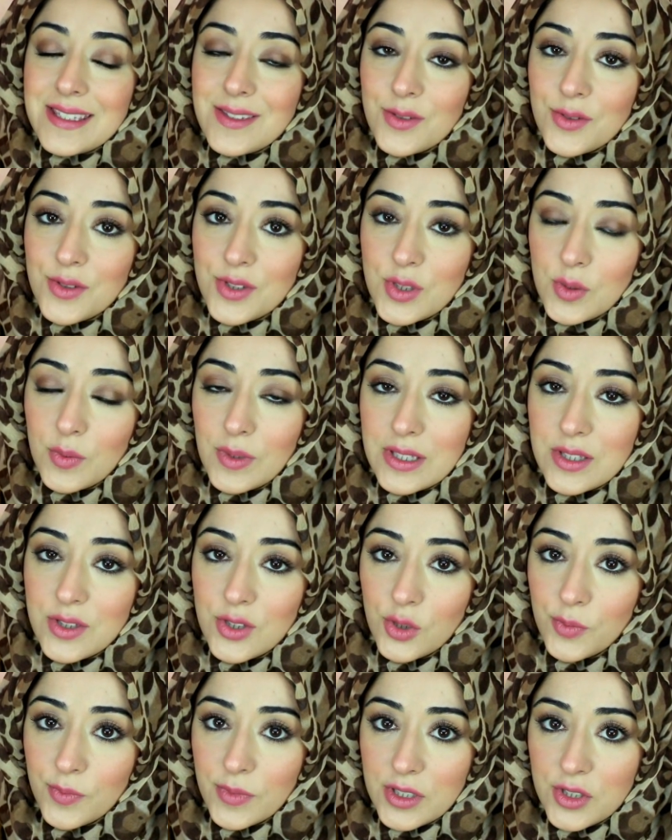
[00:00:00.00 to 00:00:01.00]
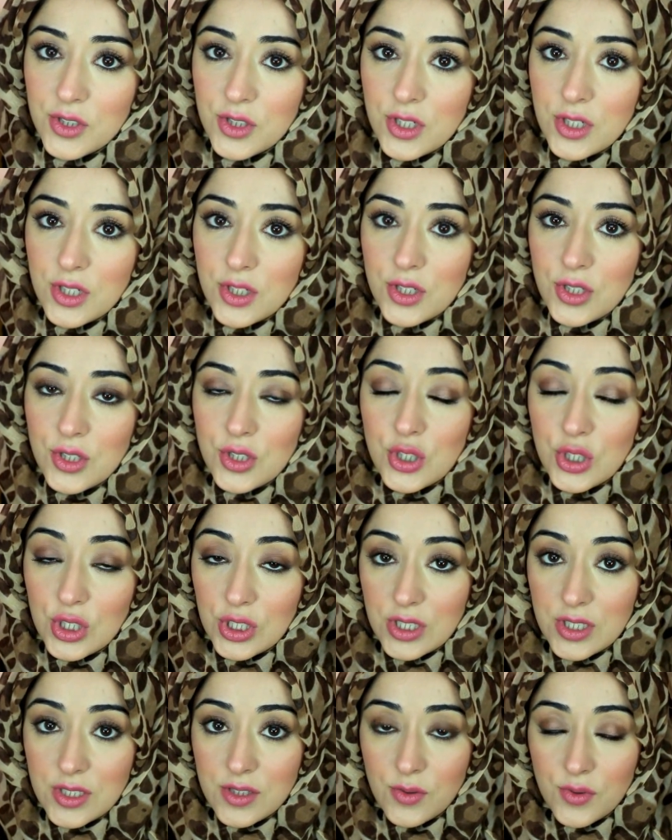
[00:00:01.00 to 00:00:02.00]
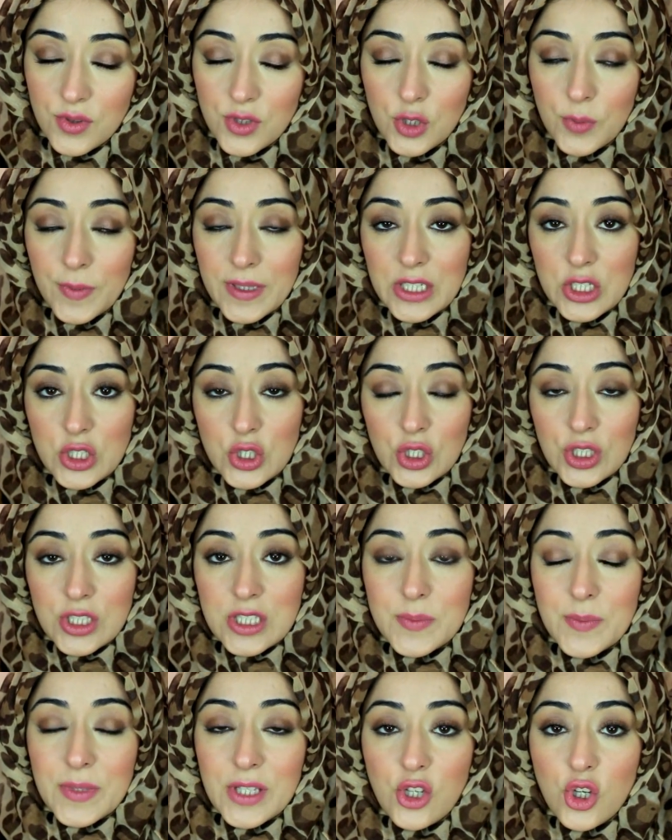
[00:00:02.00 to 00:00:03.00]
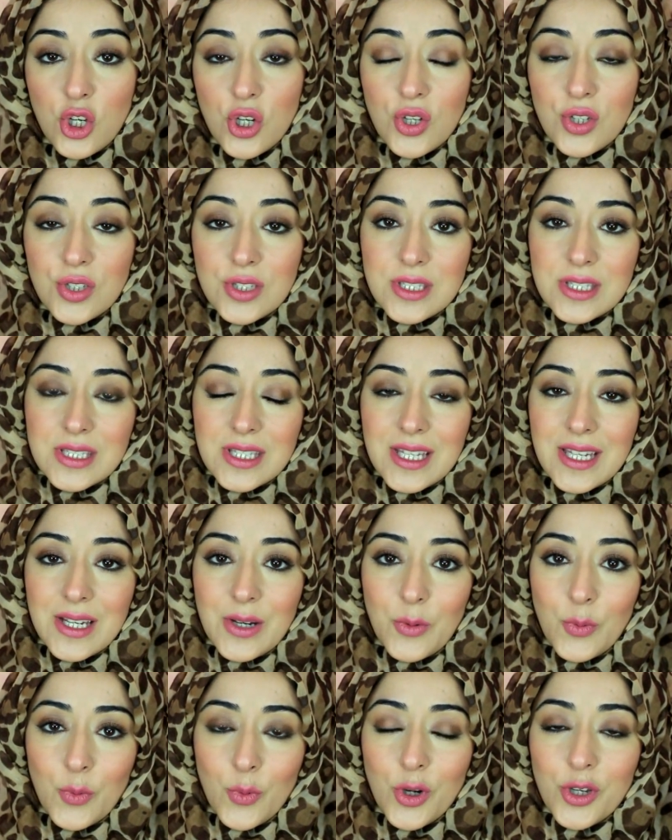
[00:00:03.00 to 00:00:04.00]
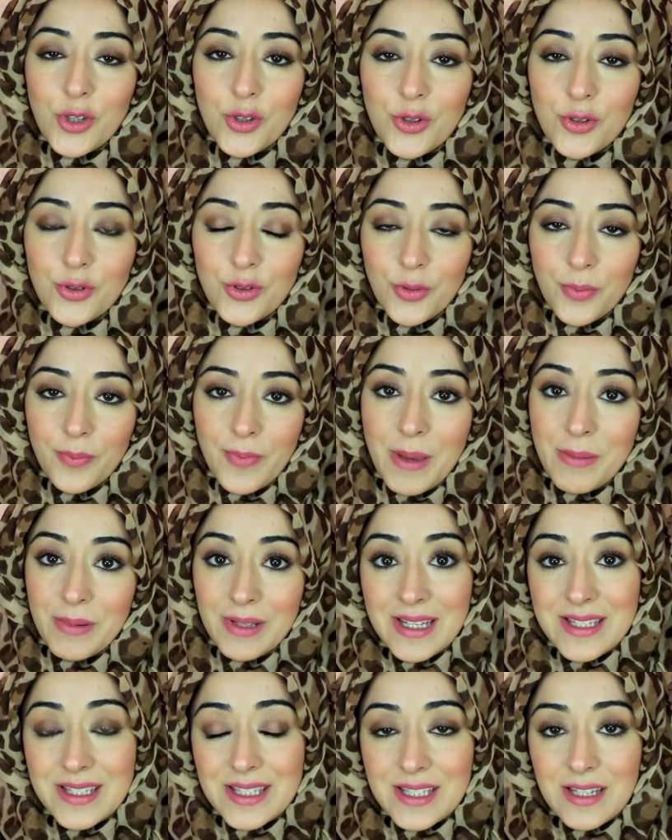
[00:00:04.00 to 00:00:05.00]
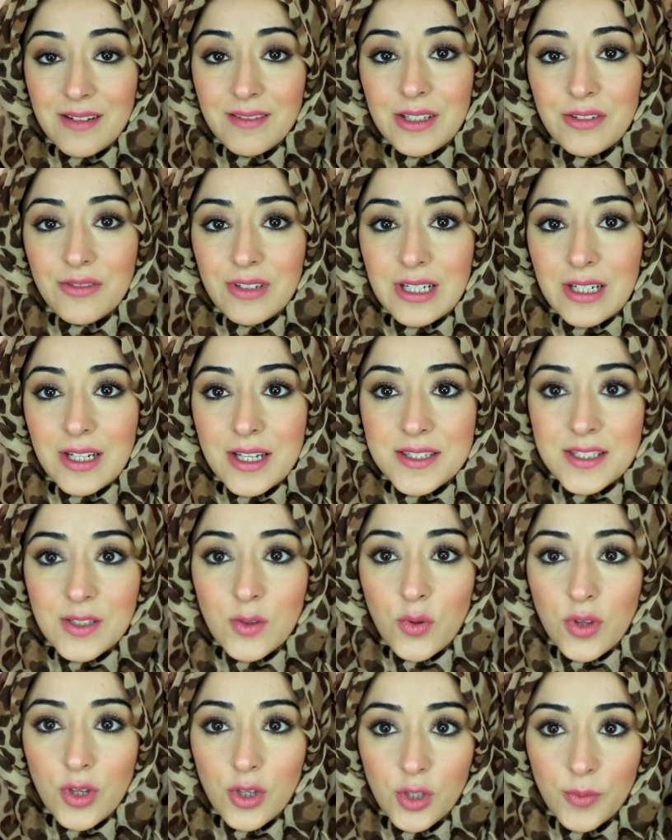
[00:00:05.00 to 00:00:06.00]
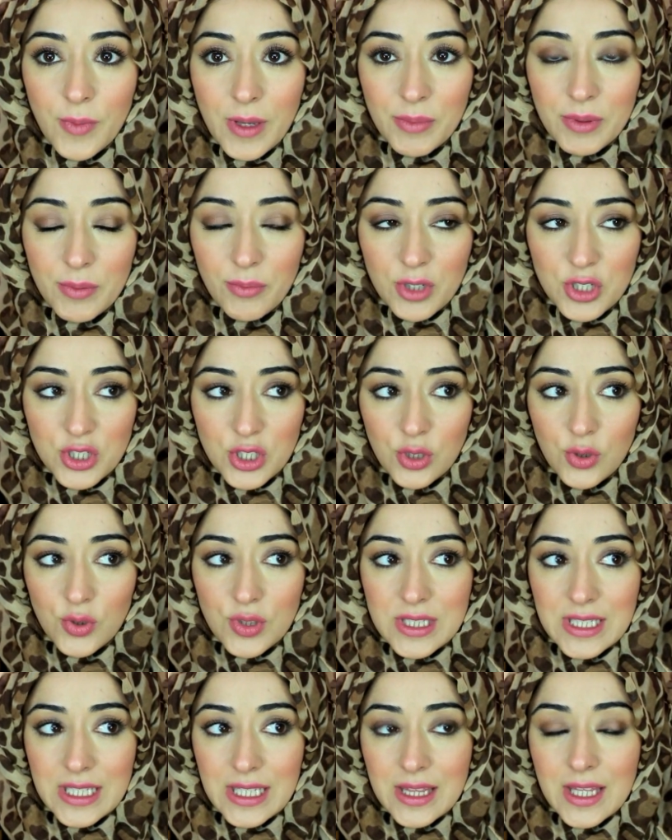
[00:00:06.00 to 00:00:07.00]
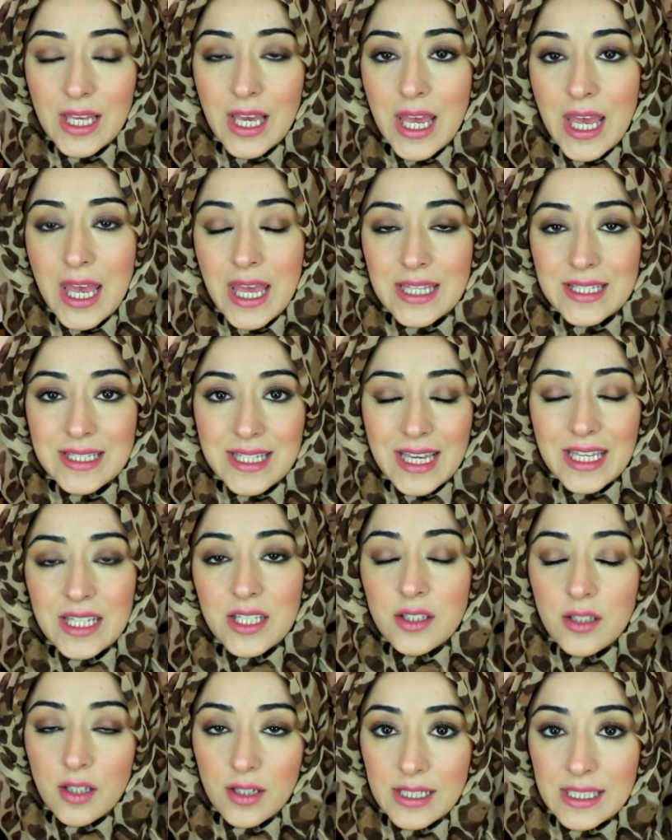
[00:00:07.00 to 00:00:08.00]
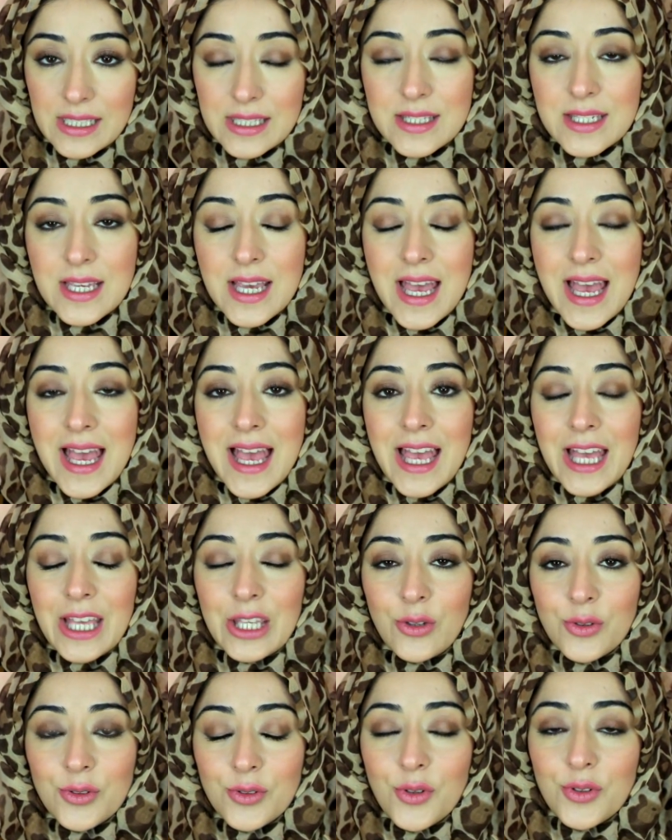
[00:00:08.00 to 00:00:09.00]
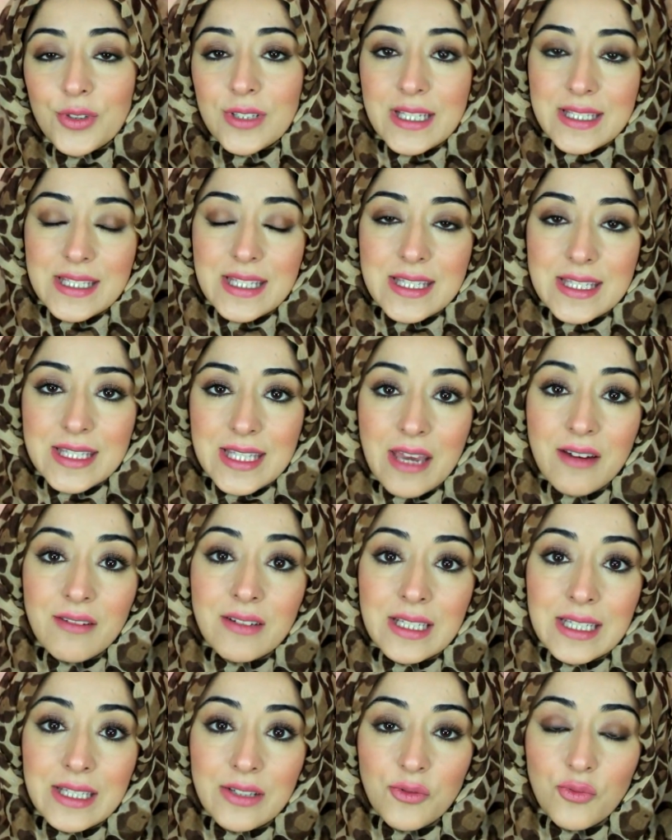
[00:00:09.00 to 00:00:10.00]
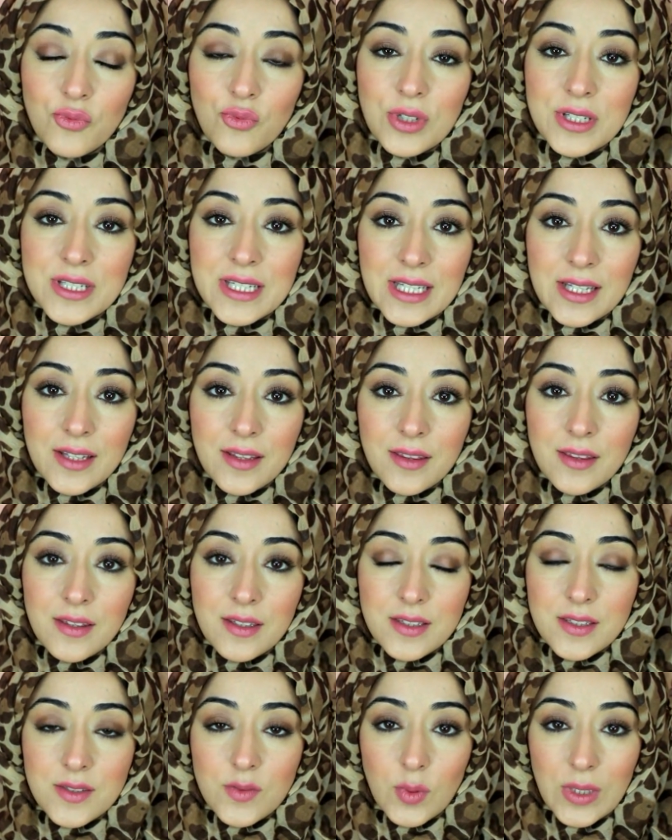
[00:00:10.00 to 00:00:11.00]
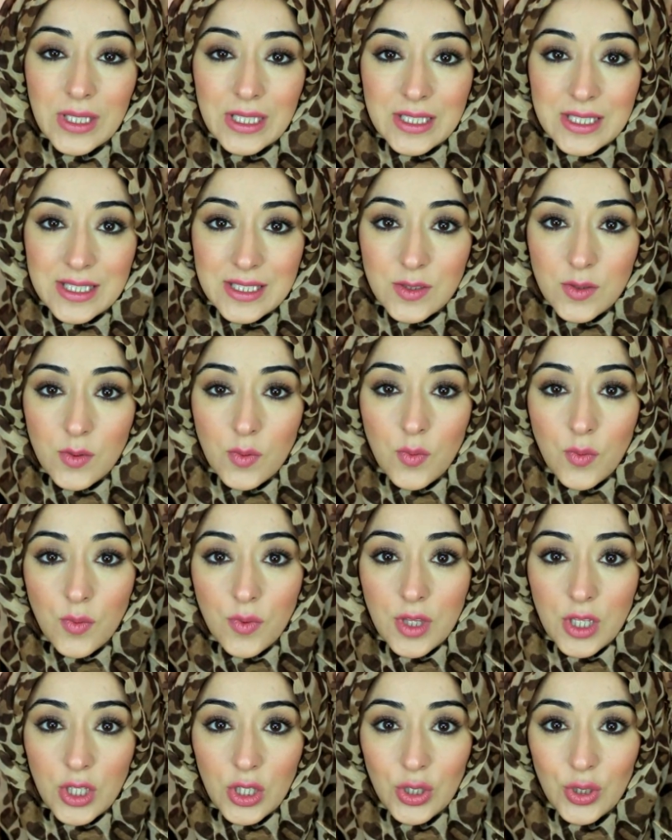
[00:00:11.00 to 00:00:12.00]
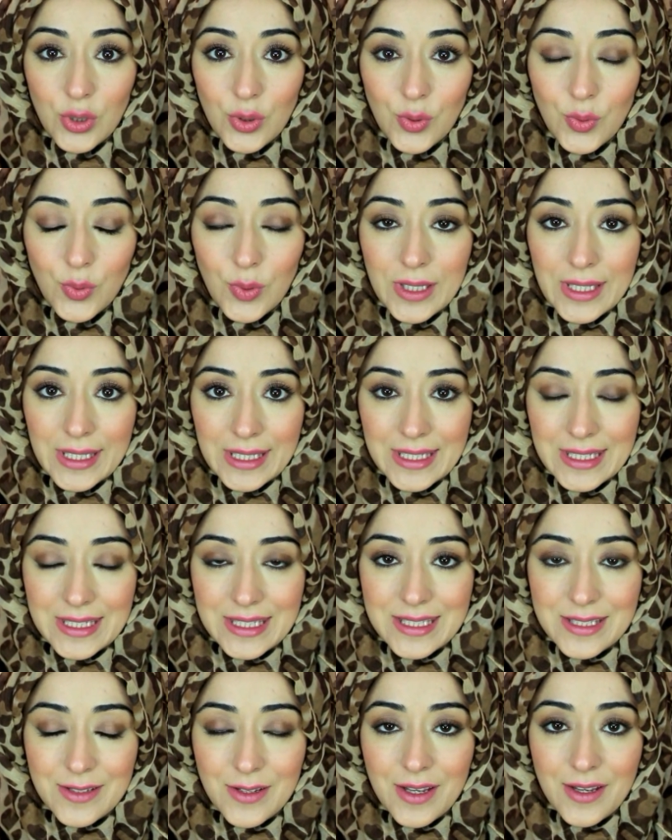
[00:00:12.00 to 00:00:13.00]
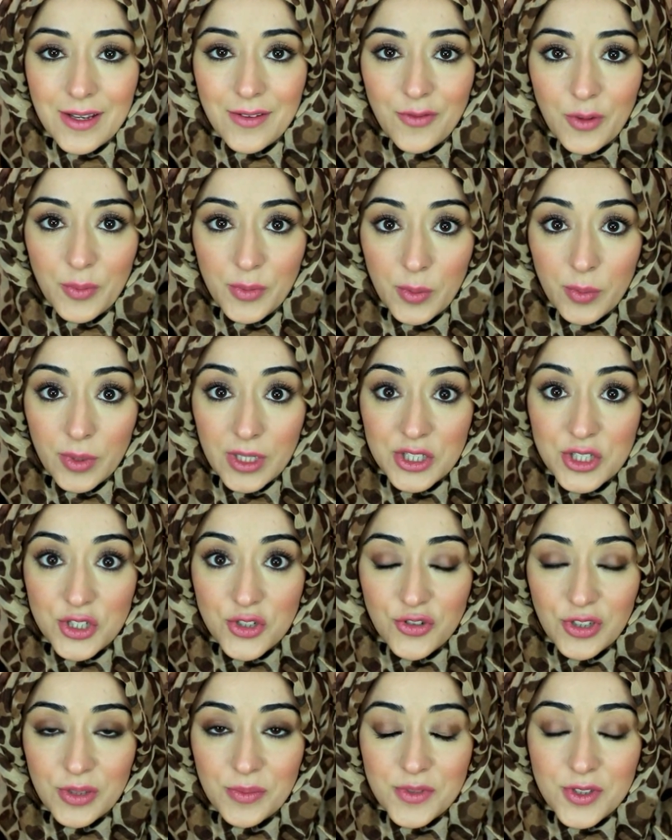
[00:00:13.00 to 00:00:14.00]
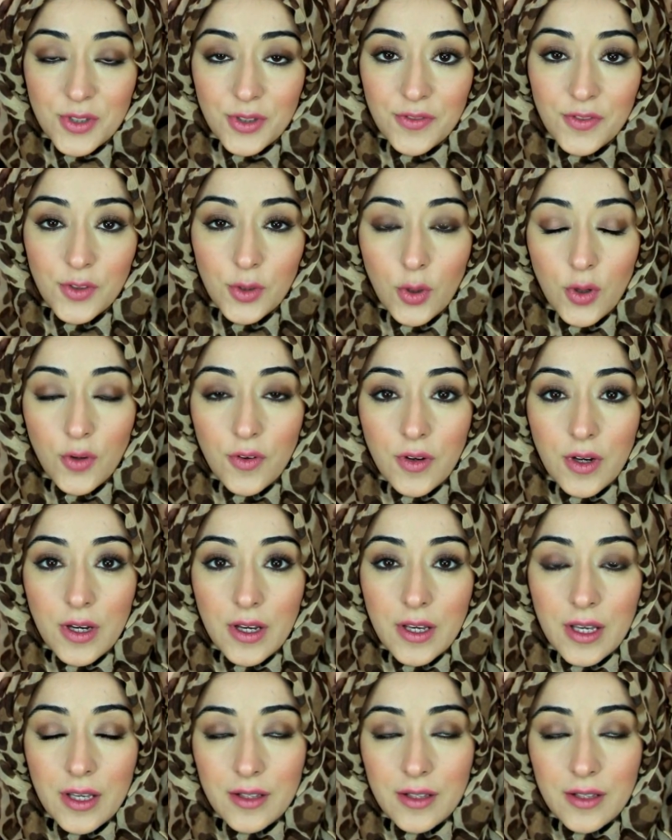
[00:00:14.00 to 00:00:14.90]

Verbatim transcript: is not to eat too much sugars or too many sugars, because what you're not maybe necessarily realizing, although you may be brushing your teeth day and night, you're not necessarily ridding the sweetness that you eat from your bloodstream. So if you're